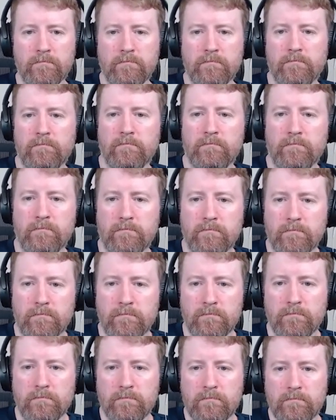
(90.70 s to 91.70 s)

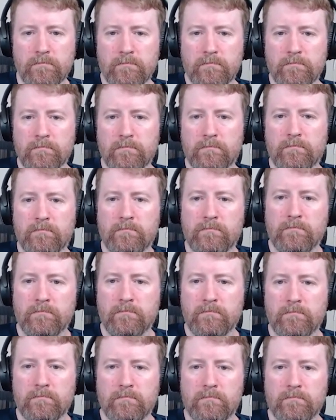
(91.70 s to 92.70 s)

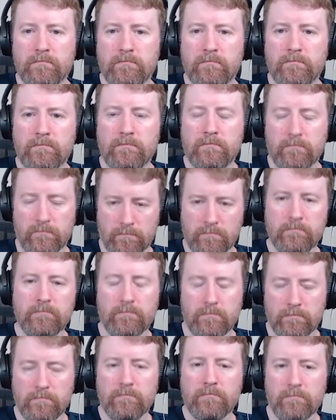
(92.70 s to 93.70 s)

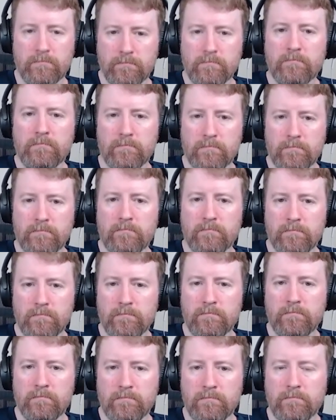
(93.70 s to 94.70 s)

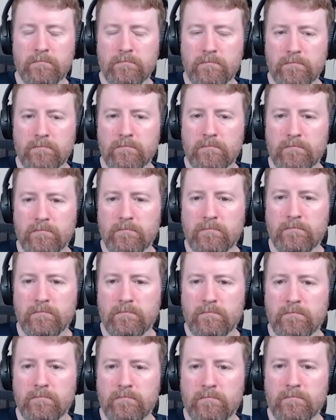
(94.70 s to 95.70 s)

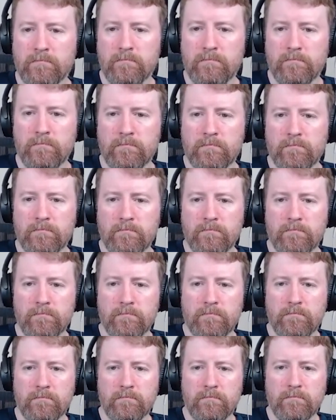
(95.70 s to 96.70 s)

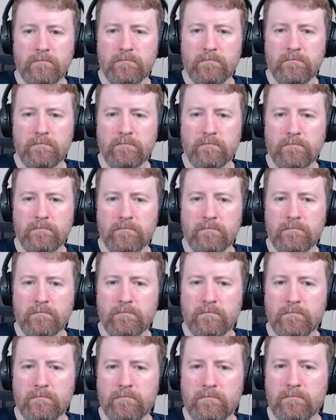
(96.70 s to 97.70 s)

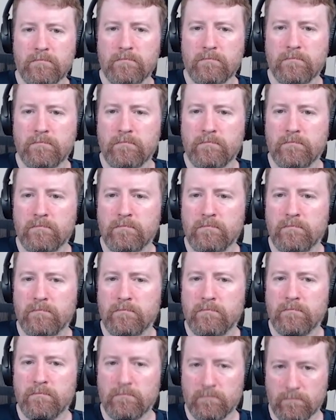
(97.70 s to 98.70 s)
This person isn't speaking.